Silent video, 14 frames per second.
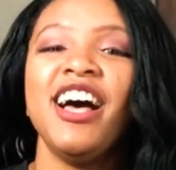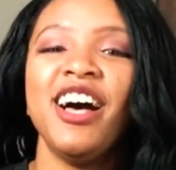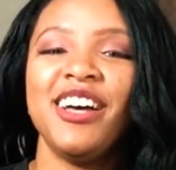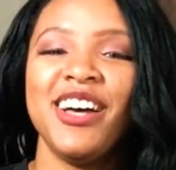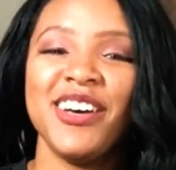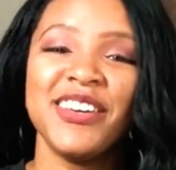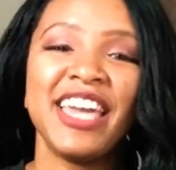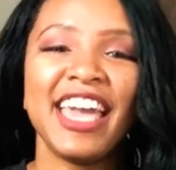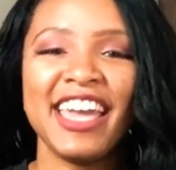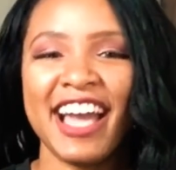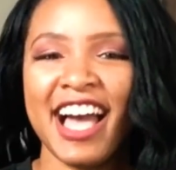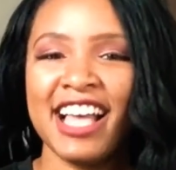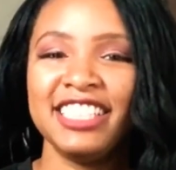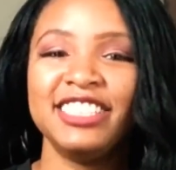Okay
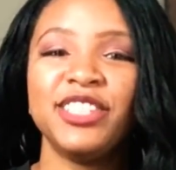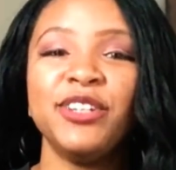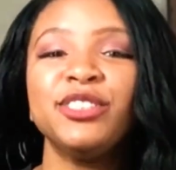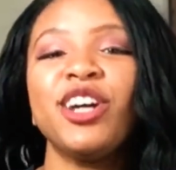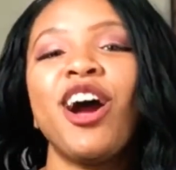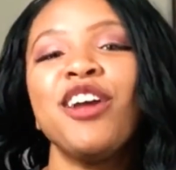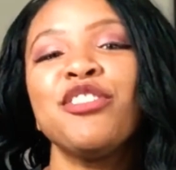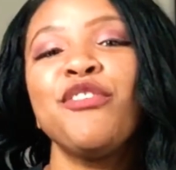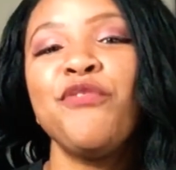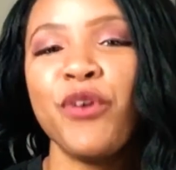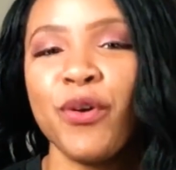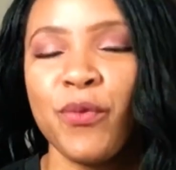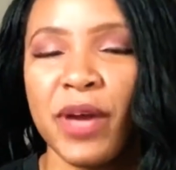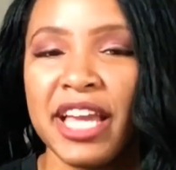guys, those are the 4
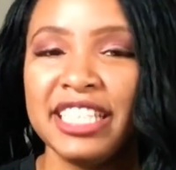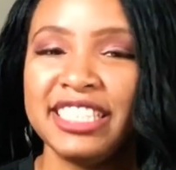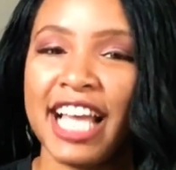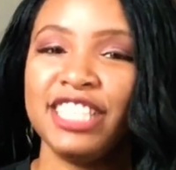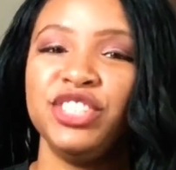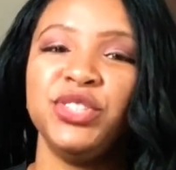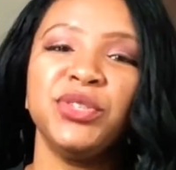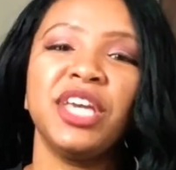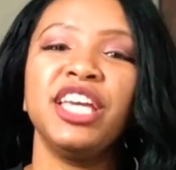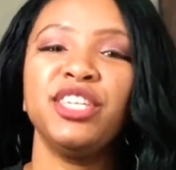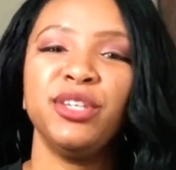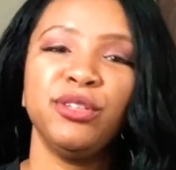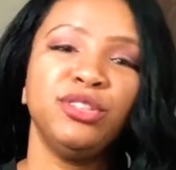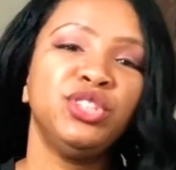ways that you can
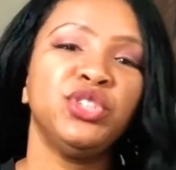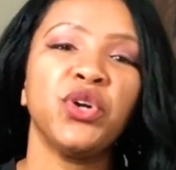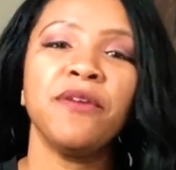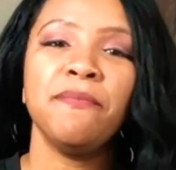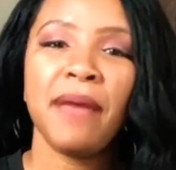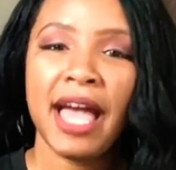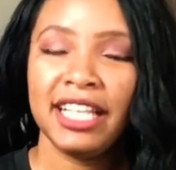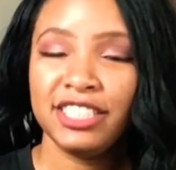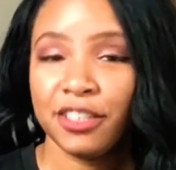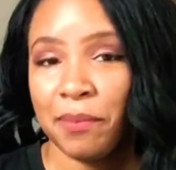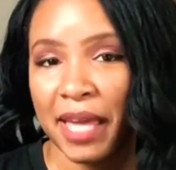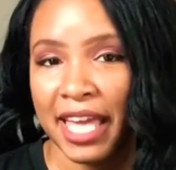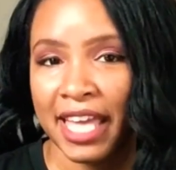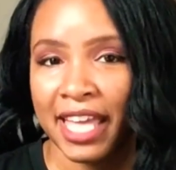use your
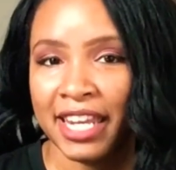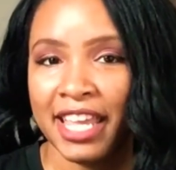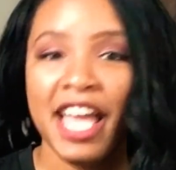MagicBand.